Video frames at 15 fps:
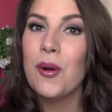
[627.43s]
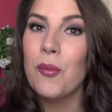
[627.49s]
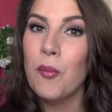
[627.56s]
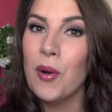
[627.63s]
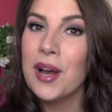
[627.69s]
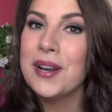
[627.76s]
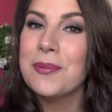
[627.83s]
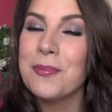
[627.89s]

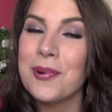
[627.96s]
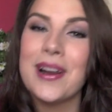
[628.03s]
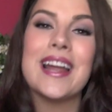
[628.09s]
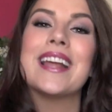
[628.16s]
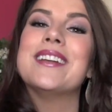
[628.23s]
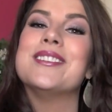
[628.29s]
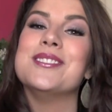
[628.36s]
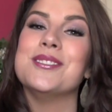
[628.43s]
one
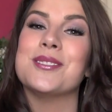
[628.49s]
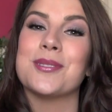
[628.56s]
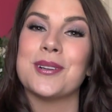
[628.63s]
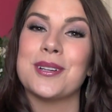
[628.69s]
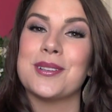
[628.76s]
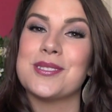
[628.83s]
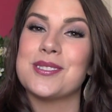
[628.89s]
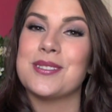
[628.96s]
brand
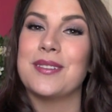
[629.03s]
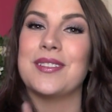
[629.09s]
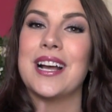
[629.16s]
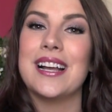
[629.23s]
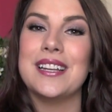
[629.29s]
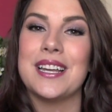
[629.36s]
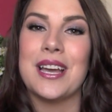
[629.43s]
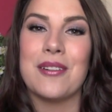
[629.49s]
tutorials, so I've
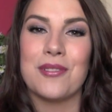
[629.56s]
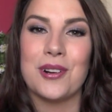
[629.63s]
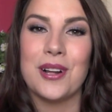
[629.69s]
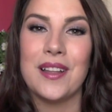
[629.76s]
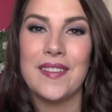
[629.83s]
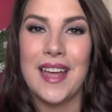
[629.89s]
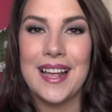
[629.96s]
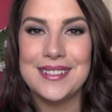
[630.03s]
got you covered
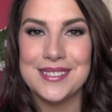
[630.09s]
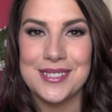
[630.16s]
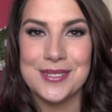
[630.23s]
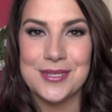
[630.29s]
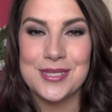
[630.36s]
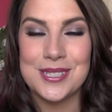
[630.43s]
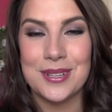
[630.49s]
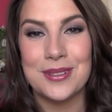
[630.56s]
on that
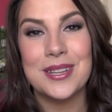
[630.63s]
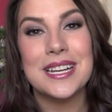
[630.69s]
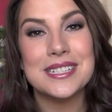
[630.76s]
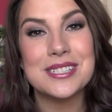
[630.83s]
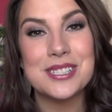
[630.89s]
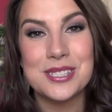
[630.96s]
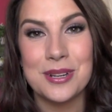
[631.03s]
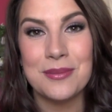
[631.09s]
too. So
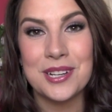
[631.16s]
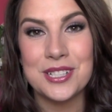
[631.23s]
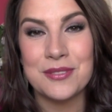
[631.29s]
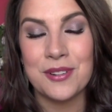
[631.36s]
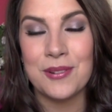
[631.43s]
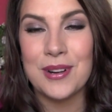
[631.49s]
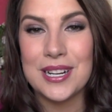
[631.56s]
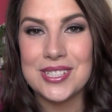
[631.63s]
thanks so much
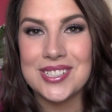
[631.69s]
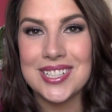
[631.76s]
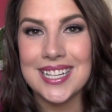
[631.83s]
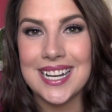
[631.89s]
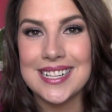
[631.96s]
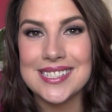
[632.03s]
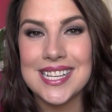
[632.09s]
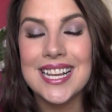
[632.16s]
for watching,
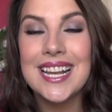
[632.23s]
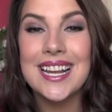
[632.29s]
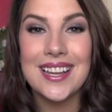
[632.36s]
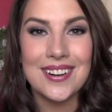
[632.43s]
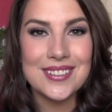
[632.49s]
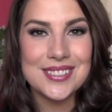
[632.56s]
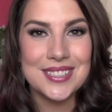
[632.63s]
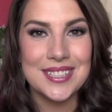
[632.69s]
guys,
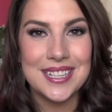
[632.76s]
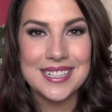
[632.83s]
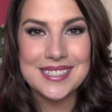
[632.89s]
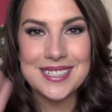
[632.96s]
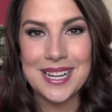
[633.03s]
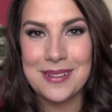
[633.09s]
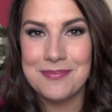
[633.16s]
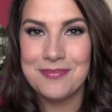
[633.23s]
and I'll see you
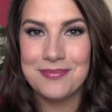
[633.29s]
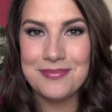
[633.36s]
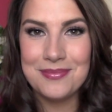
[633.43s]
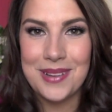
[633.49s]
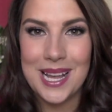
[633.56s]
next time.